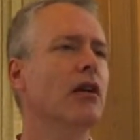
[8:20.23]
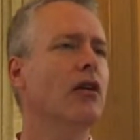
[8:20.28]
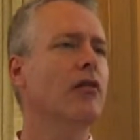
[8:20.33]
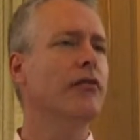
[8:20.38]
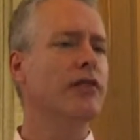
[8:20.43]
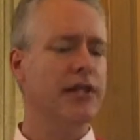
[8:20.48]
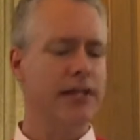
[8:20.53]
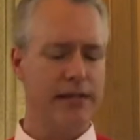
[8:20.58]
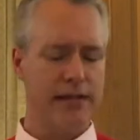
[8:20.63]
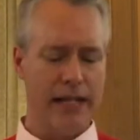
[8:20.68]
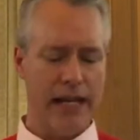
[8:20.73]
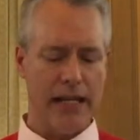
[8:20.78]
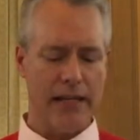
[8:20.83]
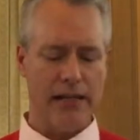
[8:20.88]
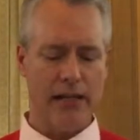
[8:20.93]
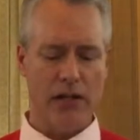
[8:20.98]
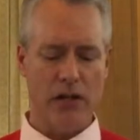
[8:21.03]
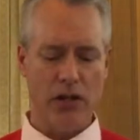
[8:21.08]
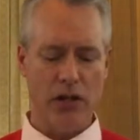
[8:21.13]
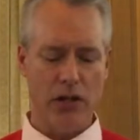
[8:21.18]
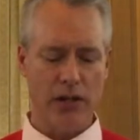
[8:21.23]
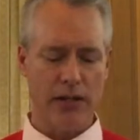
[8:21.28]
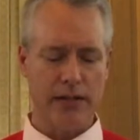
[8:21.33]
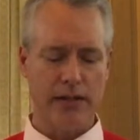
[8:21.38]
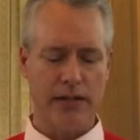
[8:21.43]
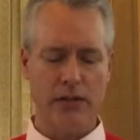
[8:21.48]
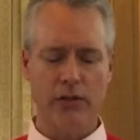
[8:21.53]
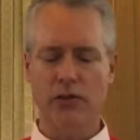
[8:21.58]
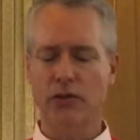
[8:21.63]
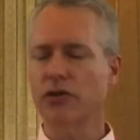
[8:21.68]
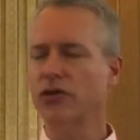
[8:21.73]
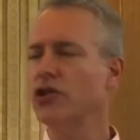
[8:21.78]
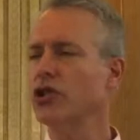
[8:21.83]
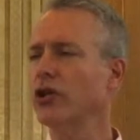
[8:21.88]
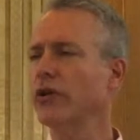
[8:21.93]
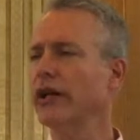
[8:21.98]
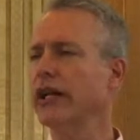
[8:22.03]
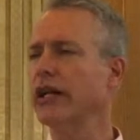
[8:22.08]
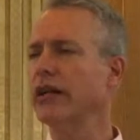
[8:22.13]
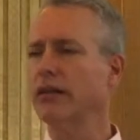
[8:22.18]
over the Sandy Hook school
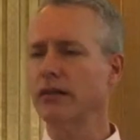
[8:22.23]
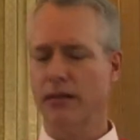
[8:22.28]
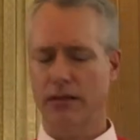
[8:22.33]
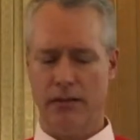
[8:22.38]
shooting.